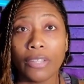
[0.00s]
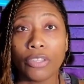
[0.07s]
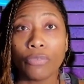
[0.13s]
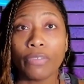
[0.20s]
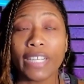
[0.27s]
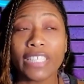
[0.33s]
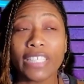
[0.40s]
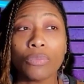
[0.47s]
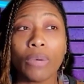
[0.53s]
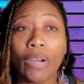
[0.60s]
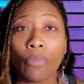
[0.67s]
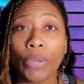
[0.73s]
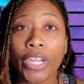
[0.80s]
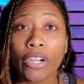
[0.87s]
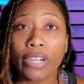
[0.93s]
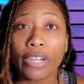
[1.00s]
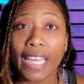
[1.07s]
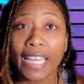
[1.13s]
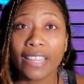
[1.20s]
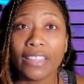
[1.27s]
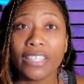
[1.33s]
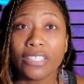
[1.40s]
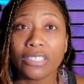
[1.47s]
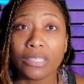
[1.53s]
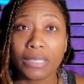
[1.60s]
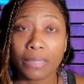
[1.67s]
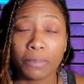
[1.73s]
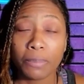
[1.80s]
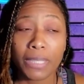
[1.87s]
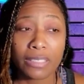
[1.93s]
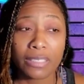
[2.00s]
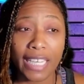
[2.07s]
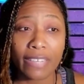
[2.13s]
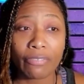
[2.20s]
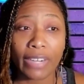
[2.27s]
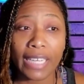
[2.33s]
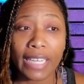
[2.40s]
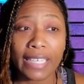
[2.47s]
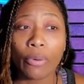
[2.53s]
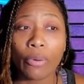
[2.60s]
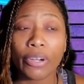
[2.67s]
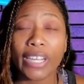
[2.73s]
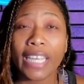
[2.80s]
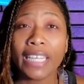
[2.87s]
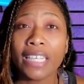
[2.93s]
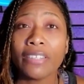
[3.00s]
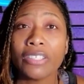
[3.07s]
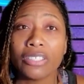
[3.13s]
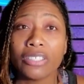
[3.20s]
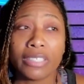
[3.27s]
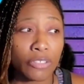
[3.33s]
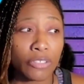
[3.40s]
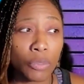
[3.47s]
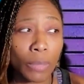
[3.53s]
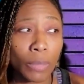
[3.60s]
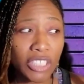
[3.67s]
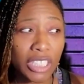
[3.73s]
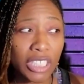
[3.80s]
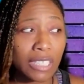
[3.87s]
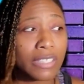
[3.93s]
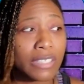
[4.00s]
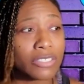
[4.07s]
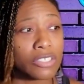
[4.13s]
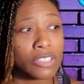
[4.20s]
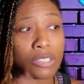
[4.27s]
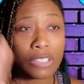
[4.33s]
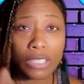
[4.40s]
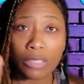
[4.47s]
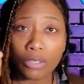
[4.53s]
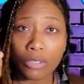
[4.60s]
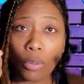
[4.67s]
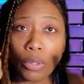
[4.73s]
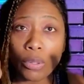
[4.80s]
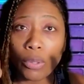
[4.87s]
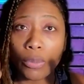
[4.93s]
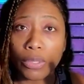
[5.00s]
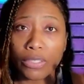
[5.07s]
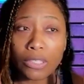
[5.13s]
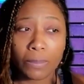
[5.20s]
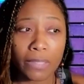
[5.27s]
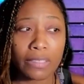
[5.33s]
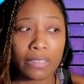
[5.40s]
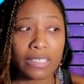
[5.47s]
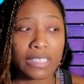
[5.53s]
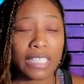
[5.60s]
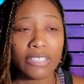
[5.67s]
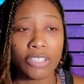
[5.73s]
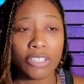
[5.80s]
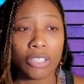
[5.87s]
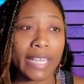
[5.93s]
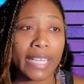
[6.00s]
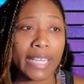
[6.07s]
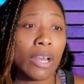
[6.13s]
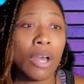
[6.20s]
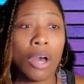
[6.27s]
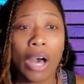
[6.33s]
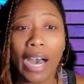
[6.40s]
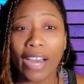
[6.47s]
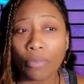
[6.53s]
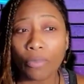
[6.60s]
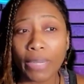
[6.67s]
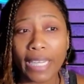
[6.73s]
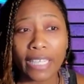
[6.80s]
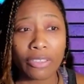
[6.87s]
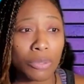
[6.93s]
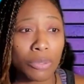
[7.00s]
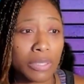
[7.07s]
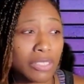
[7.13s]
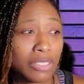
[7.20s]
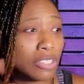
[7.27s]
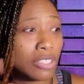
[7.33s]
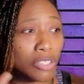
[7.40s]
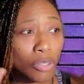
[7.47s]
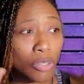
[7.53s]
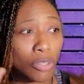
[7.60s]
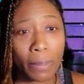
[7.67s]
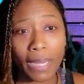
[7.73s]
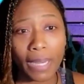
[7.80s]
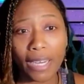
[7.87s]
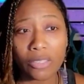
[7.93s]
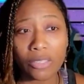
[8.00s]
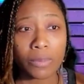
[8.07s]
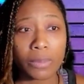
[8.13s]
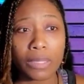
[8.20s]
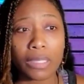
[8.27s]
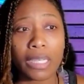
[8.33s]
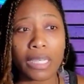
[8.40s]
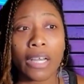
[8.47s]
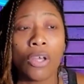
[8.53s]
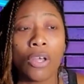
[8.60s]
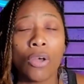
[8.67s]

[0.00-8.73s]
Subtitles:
The reason why we are in this state right now, or any of the states, if you watch any of these quote unquote conspiracies, and you're like, how do we get through this? This is so impossible, blah, blah.